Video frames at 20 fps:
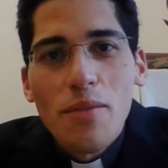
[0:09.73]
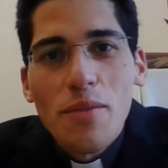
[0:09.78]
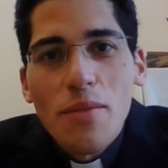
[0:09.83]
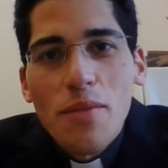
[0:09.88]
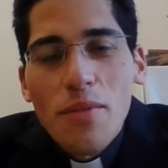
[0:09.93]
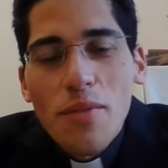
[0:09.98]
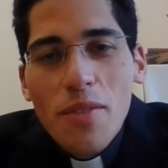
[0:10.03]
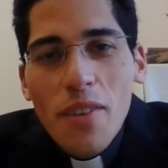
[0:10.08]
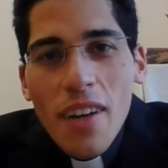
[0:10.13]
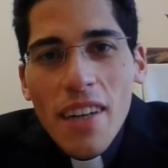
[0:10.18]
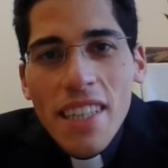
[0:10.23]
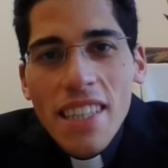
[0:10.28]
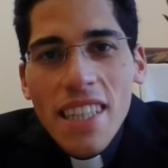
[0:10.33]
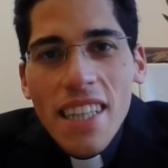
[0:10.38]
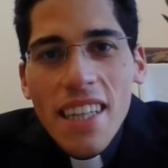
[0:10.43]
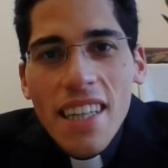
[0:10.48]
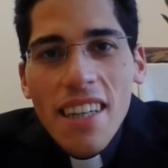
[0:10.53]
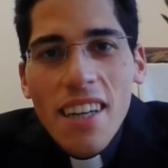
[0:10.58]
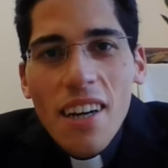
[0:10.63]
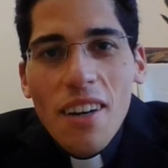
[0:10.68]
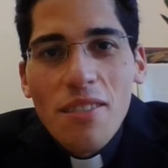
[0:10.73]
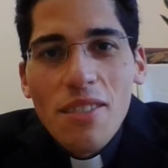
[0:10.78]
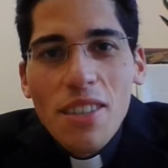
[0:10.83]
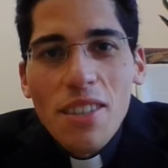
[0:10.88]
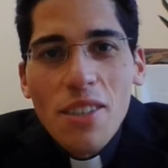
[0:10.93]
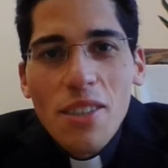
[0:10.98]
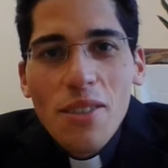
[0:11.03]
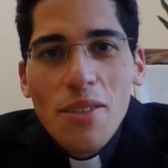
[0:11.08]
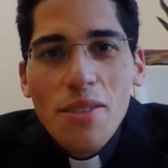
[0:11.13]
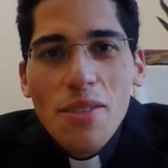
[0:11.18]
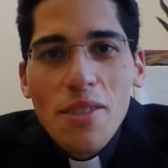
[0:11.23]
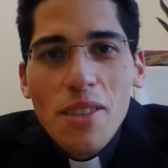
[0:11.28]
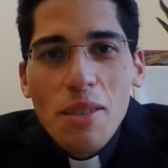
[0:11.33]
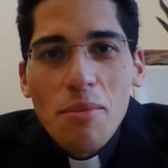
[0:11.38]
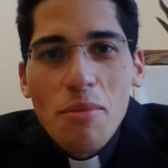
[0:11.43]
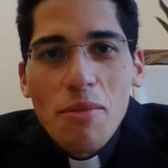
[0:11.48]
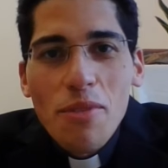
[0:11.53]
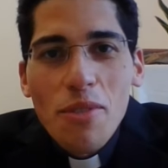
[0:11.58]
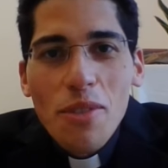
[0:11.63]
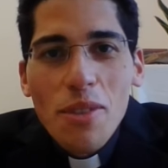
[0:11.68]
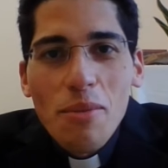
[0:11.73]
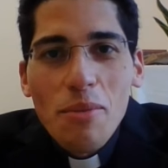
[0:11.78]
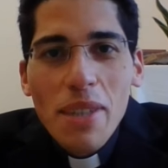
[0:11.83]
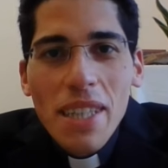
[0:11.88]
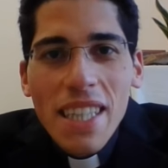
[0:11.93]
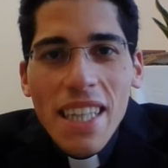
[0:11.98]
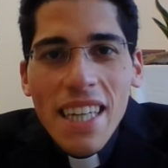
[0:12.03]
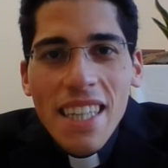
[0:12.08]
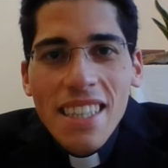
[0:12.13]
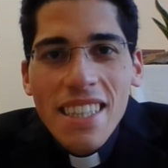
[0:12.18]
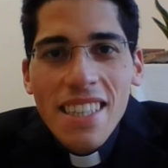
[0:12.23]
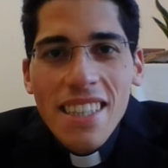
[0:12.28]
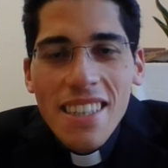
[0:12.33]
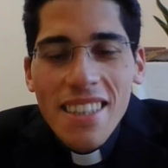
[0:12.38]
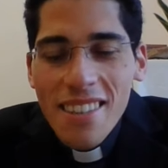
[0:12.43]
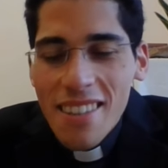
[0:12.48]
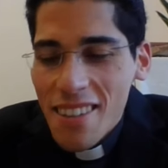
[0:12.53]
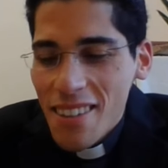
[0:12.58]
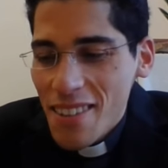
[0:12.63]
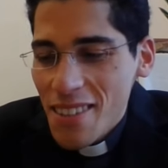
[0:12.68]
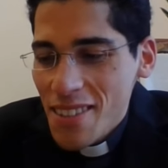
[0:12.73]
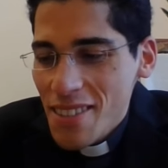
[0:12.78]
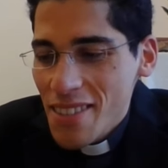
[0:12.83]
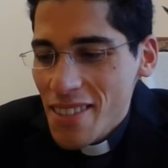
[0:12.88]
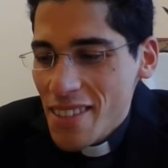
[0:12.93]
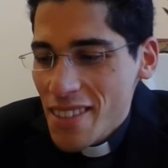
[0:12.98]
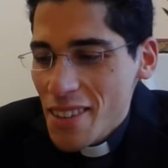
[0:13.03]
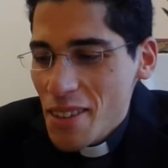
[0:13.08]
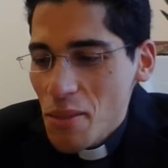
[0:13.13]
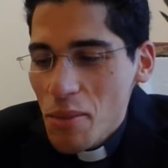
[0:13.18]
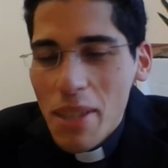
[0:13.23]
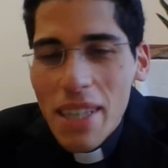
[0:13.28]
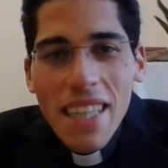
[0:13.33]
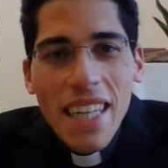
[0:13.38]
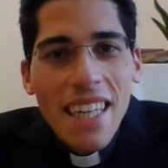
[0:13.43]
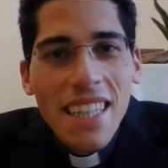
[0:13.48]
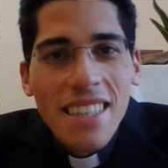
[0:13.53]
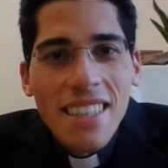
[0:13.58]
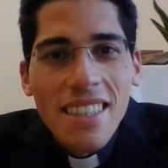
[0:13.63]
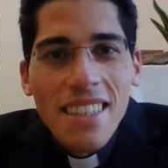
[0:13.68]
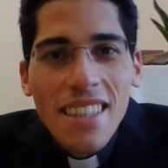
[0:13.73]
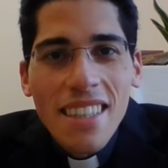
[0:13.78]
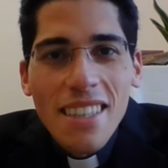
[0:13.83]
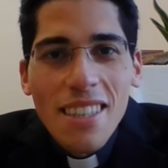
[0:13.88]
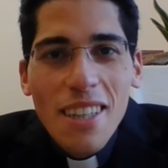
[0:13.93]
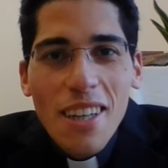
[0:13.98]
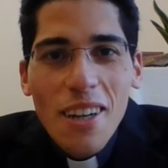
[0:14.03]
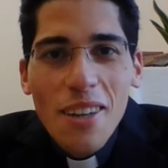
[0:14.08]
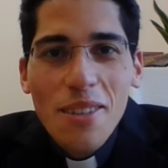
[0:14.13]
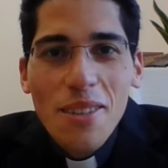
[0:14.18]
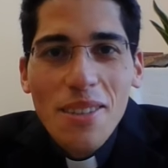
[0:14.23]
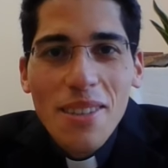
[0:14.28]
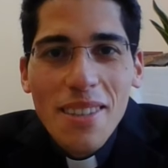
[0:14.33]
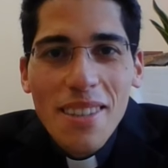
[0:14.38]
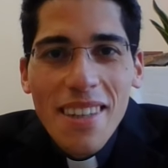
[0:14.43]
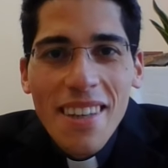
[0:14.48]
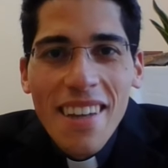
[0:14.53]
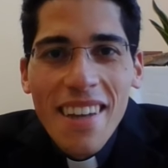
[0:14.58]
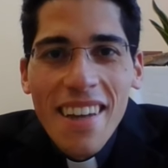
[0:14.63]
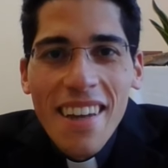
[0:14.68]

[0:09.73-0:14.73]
Friday afternoon just before the weekend, so the weekend is close.